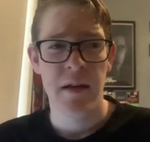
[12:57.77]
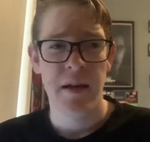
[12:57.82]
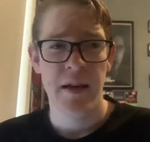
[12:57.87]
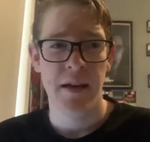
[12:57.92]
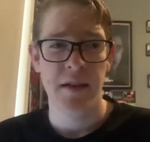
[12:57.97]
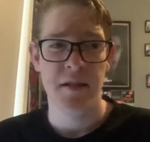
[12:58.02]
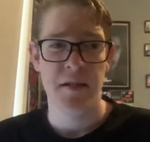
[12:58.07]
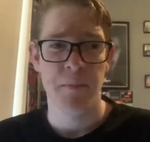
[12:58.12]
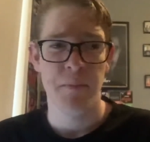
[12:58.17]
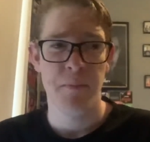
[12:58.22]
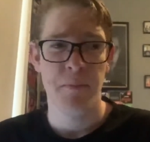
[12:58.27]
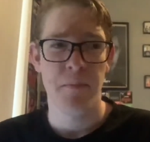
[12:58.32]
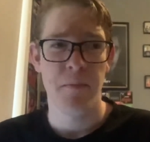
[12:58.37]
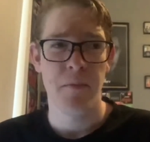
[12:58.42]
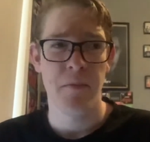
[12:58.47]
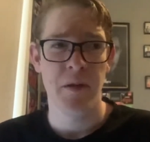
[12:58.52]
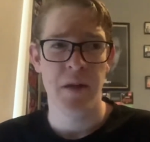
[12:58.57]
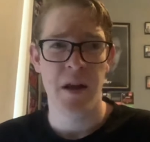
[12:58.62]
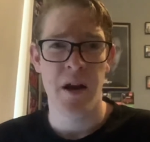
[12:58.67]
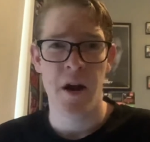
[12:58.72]
He's
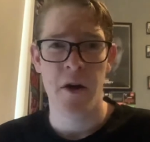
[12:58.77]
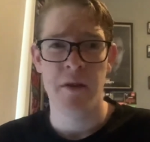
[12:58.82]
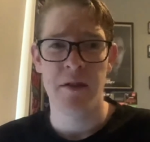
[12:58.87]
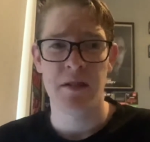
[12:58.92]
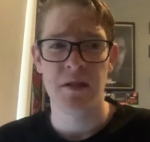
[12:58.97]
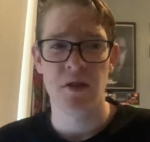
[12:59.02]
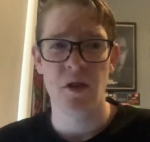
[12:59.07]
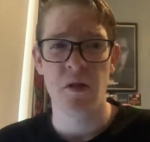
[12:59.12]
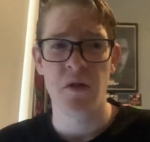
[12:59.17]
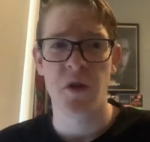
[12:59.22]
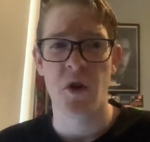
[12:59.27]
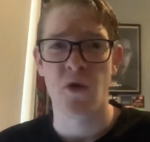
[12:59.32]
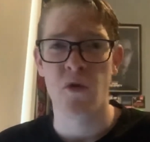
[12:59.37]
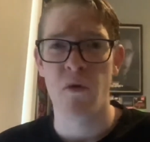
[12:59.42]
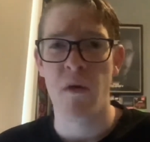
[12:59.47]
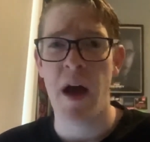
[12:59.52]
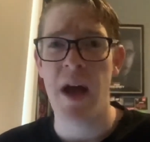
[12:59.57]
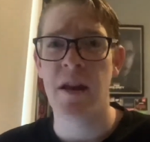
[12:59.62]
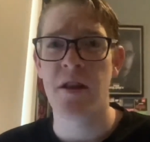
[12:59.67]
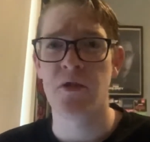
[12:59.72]
not the
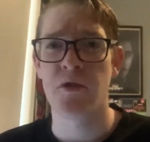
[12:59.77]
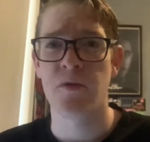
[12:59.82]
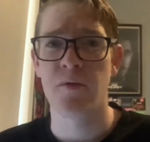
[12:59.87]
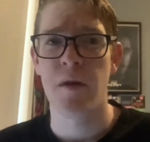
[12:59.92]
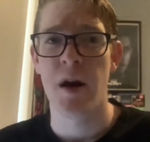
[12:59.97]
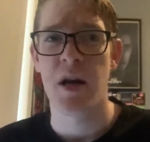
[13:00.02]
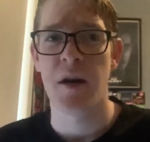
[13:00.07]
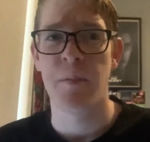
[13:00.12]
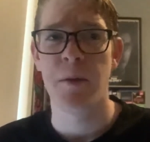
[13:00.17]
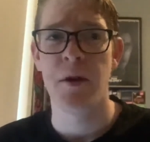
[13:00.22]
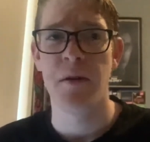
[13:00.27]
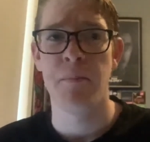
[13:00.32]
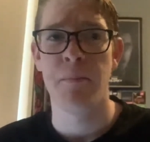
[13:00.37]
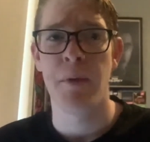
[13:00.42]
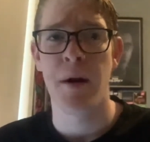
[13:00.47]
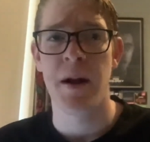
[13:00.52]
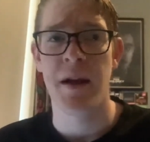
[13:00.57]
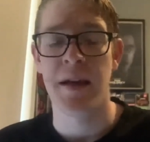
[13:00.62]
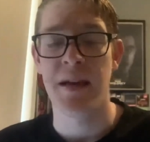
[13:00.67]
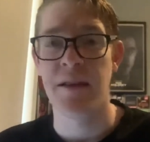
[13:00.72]
greatest ruckman,
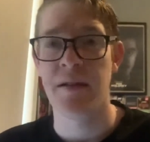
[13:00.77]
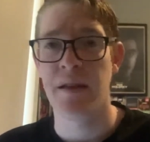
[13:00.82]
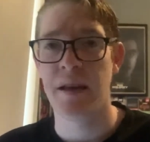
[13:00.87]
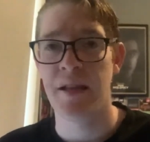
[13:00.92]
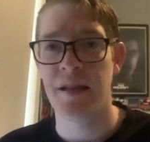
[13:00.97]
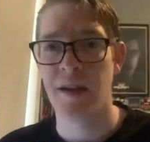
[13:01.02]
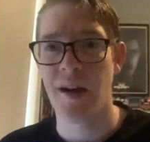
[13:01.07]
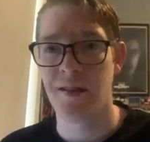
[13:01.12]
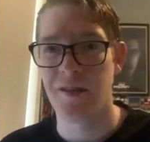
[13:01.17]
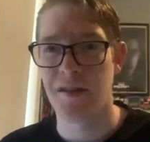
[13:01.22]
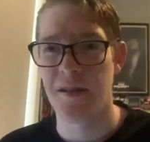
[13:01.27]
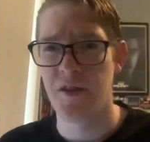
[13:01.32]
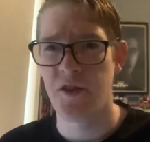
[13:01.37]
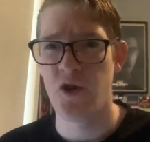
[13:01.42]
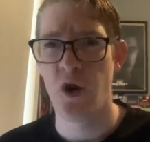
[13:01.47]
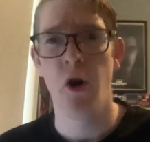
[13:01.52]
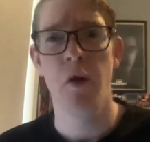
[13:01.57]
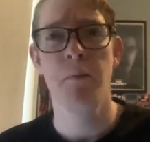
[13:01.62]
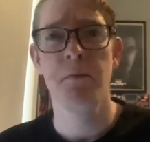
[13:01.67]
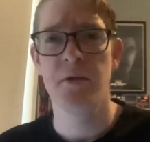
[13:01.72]
but he does the
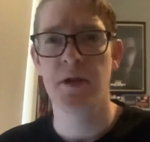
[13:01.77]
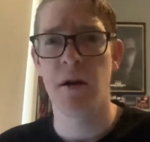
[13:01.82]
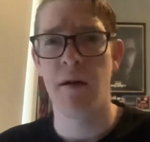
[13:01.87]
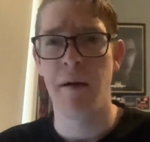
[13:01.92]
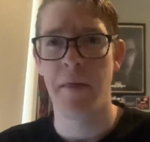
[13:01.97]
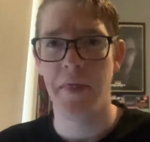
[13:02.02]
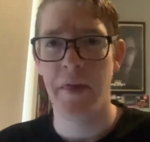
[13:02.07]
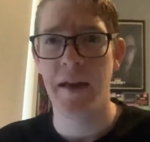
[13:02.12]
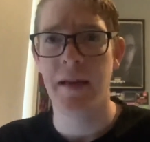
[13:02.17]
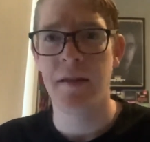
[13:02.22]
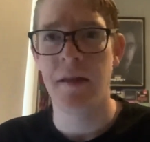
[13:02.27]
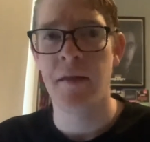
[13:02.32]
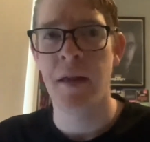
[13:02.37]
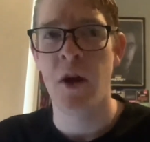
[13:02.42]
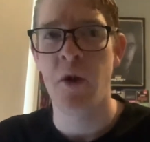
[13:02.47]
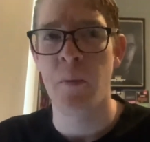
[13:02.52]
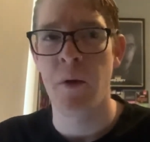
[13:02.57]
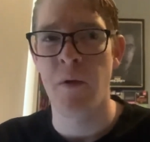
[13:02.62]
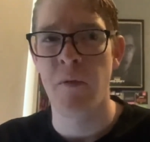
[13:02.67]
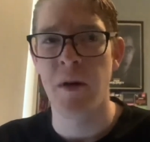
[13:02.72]
job. So I think that
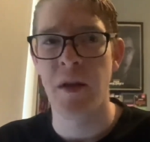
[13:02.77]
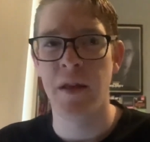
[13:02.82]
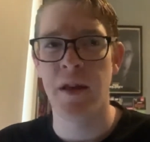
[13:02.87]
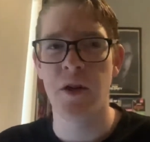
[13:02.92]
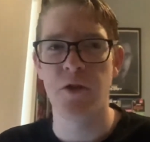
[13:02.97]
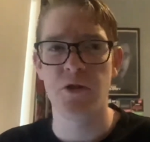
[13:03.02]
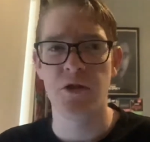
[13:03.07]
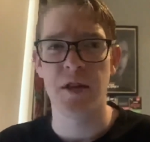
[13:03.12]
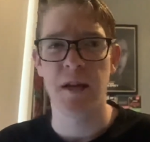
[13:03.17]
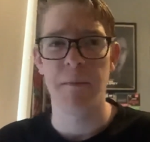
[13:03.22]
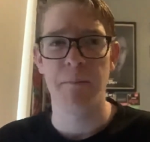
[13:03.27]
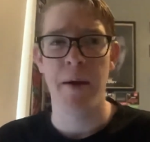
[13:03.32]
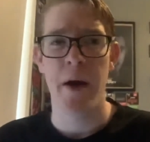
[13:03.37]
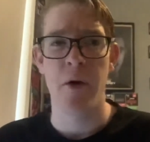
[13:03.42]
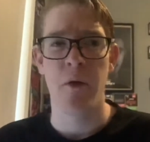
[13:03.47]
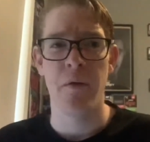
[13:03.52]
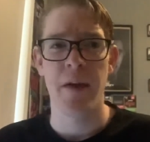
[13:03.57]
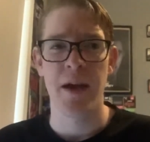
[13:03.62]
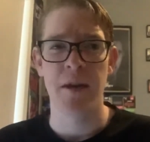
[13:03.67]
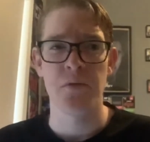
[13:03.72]
that'll be a really interesting battle next